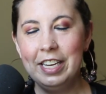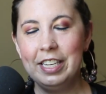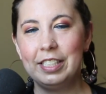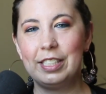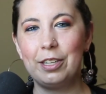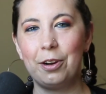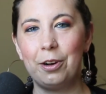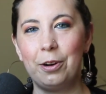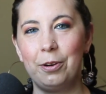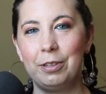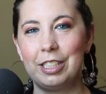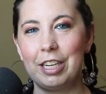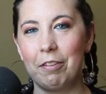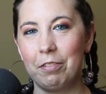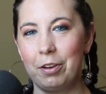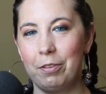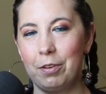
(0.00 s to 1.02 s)
So
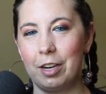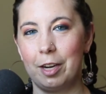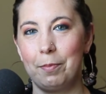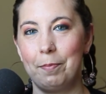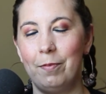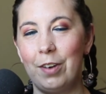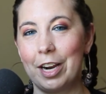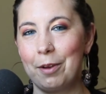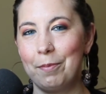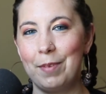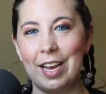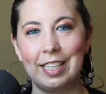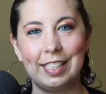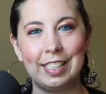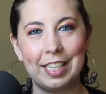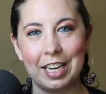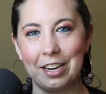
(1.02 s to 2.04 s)
definitely
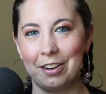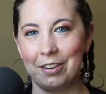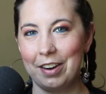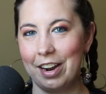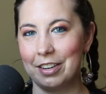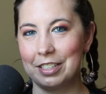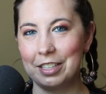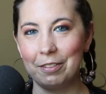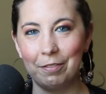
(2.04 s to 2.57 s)
recommend sticking around to the